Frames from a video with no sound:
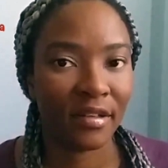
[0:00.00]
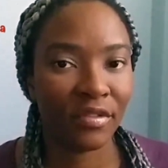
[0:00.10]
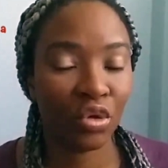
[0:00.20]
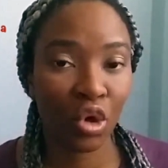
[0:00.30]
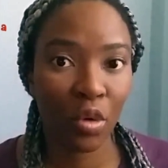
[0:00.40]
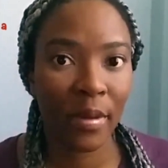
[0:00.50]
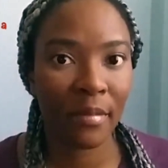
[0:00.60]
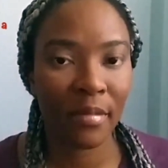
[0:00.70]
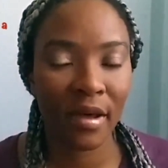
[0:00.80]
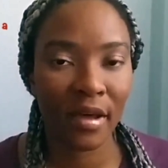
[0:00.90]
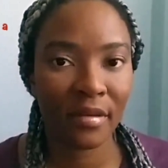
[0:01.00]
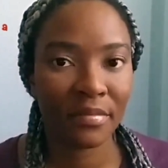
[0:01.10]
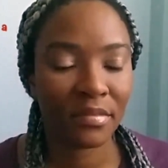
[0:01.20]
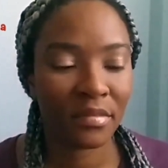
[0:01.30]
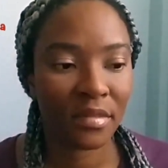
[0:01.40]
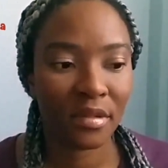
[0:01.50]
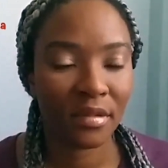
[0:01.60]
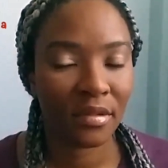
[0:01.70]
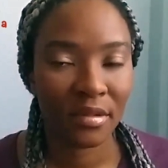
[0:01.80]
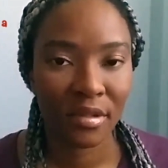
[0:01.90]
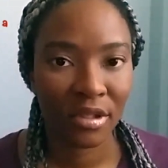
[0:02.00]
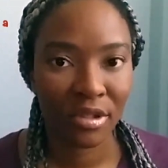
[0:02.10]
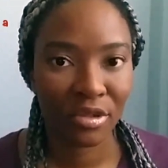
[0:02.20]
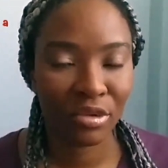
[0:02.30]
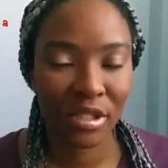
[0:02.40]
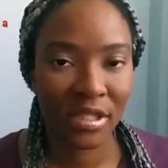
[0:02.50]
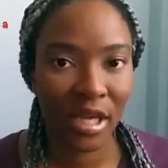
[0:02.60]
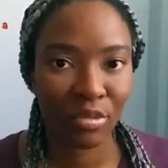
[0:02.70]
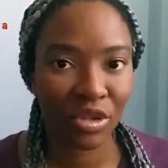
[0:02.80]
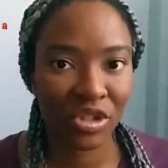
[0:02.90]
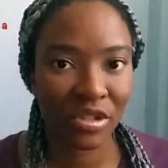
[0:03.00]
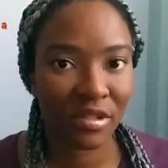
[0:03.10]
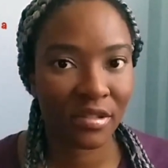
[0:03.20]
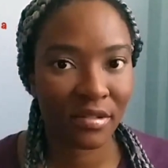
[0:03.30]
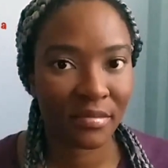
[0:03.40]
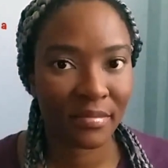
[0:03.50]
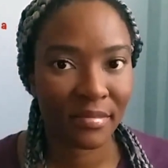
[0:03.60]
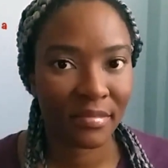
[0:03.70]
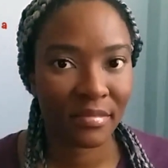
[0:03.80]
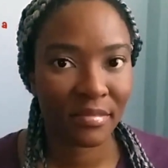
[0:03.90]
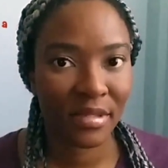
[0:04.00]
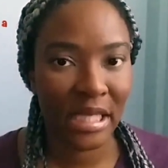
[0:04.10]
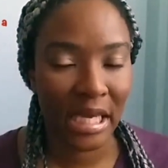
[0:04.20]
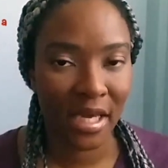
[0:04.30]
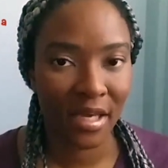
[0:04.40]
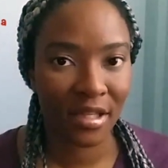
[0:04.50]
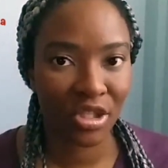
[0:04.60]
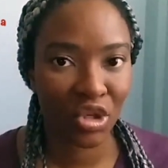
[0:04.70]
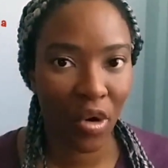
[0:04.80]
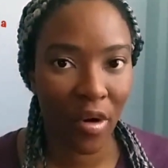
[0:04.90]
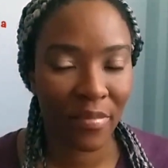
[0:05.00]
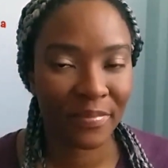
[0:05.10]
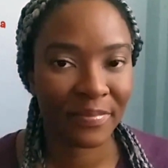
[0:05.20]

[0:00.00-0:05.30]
If you know Bemba, you understand what she's saying in the song.